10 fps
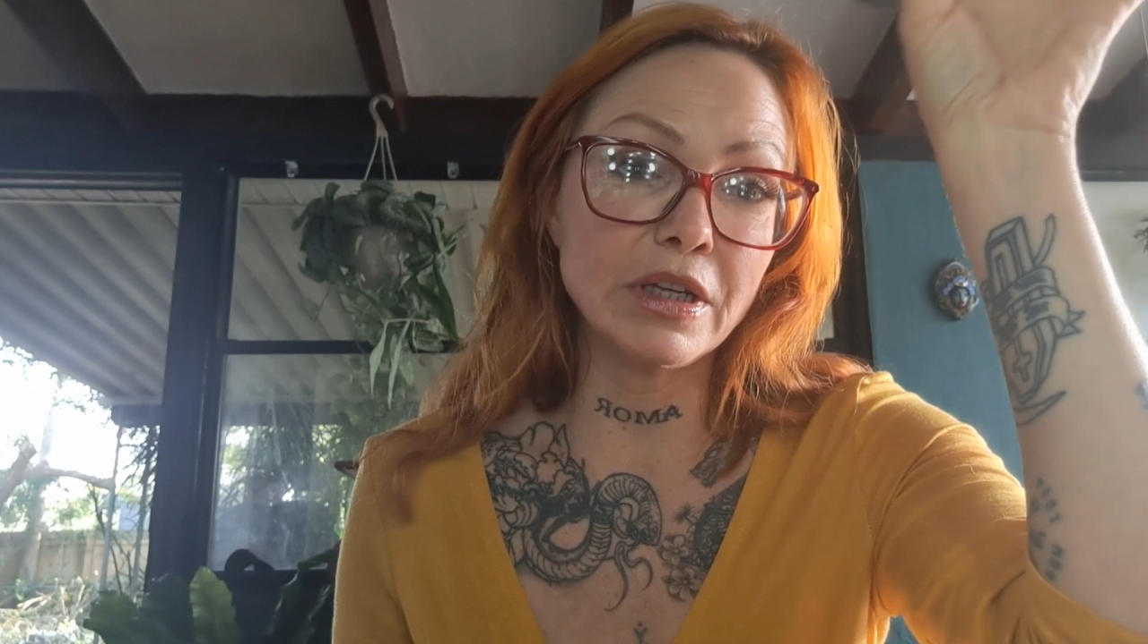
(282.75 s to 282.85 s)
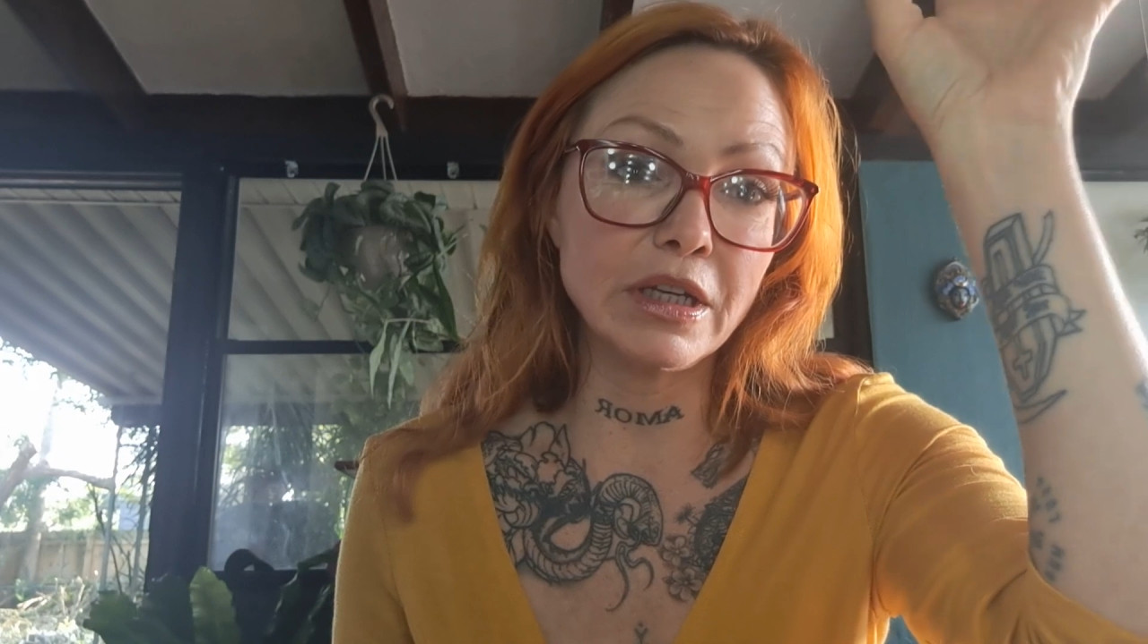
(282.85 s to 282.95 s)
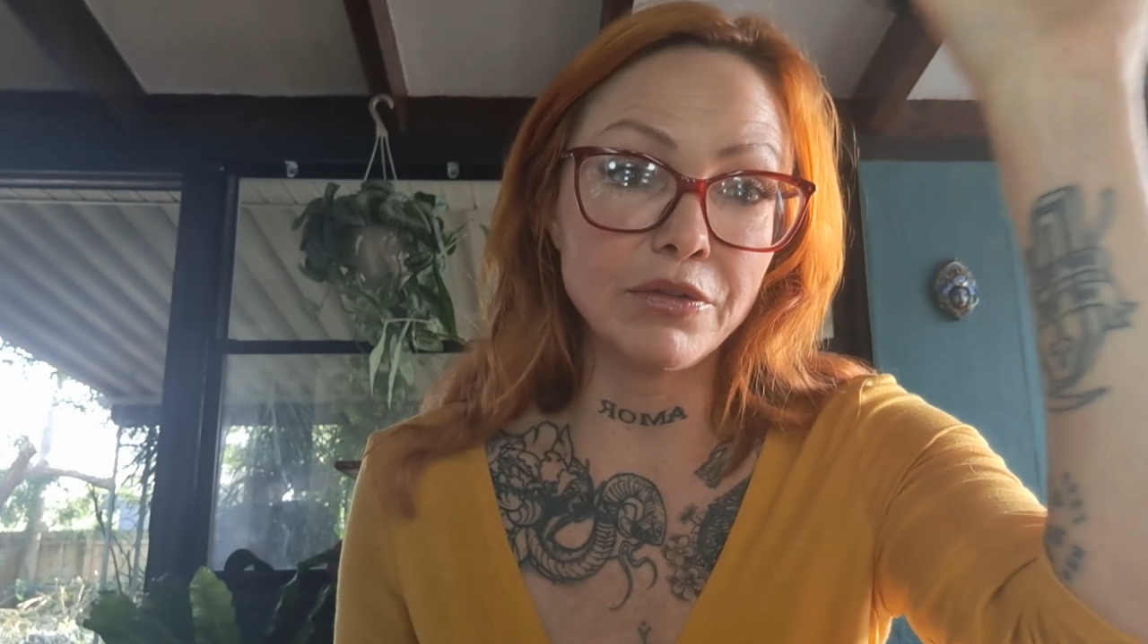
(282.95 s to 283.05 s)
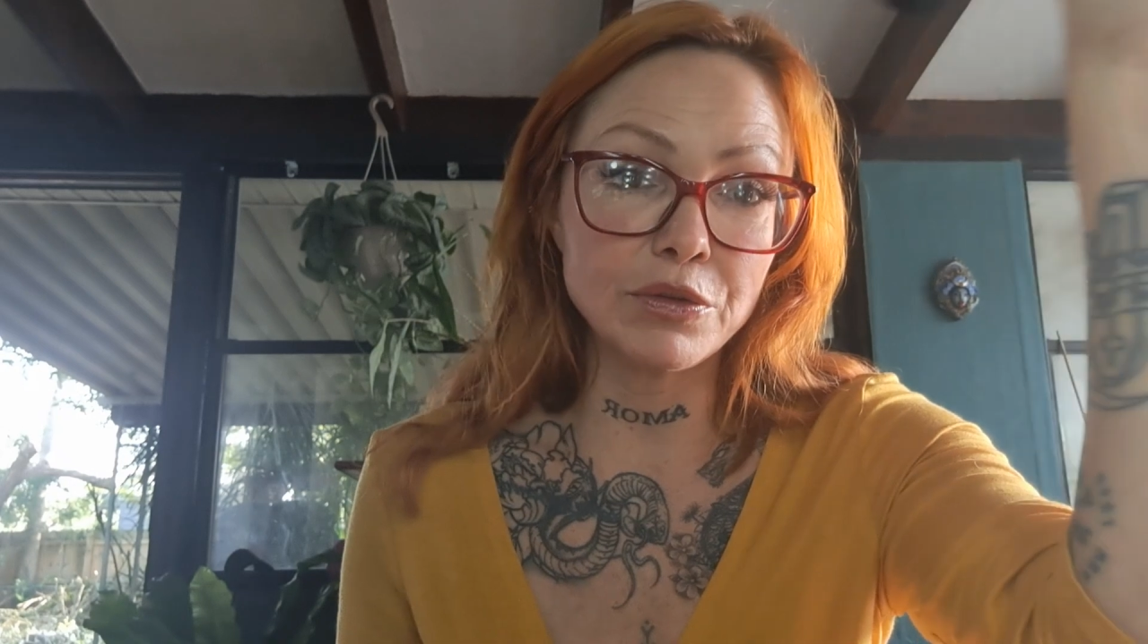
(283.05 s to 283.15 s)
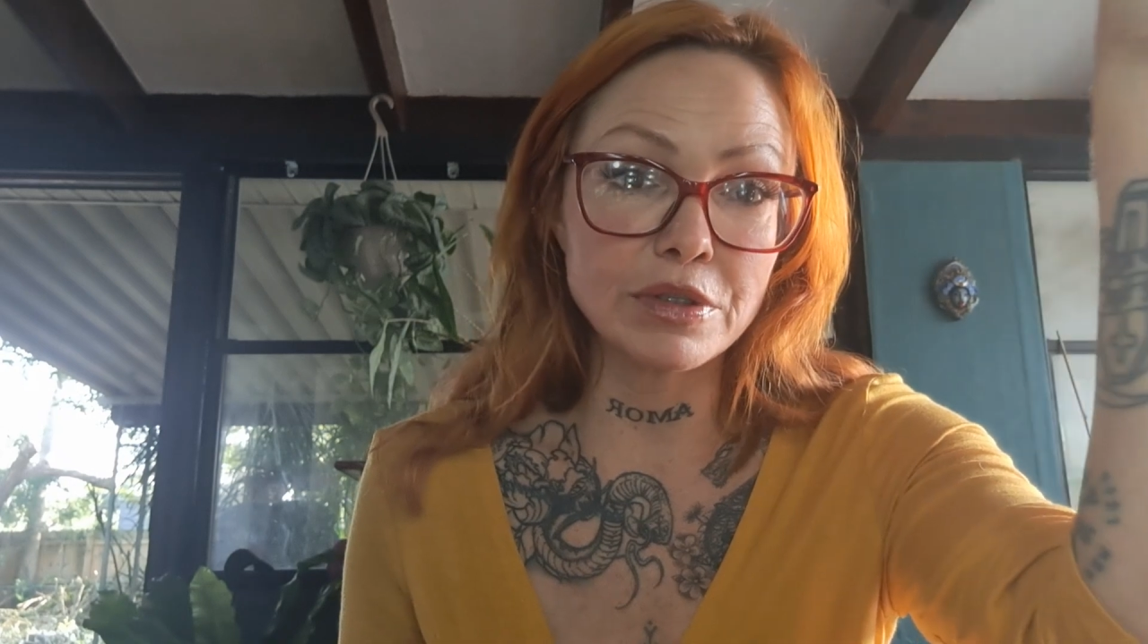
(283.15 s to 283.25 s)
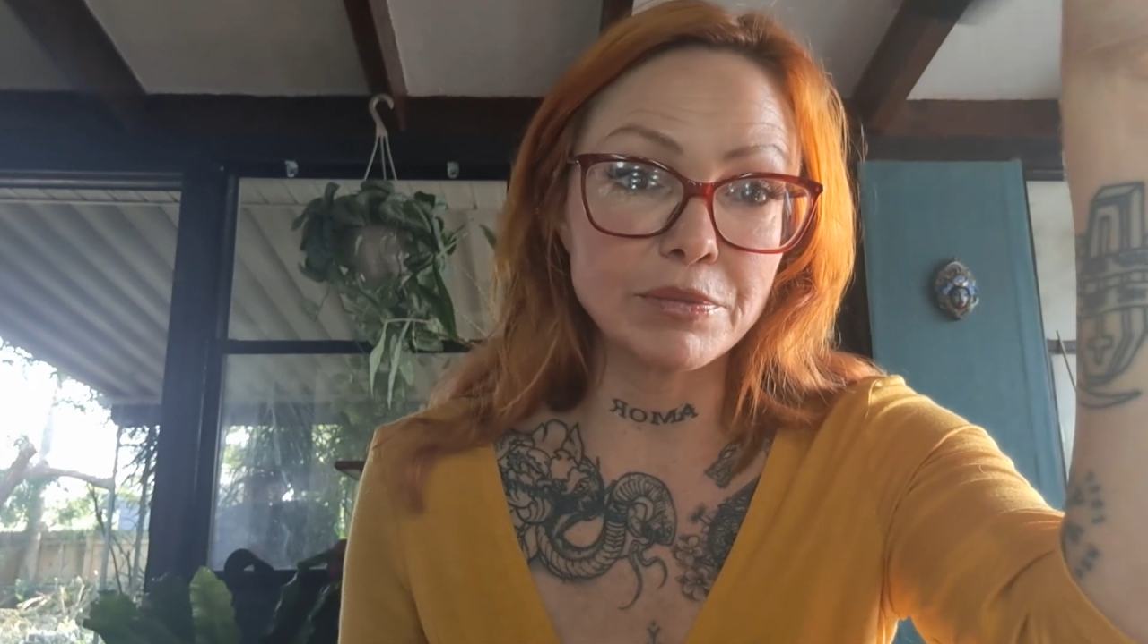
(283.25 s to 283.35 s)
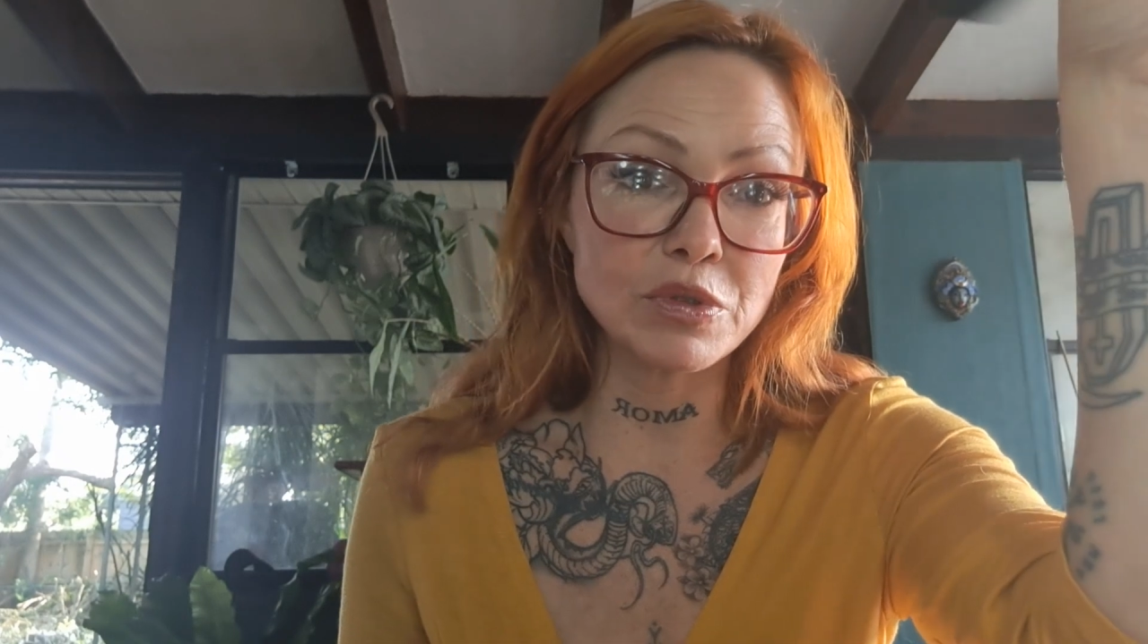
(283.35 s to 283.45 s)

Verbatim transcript: and give you some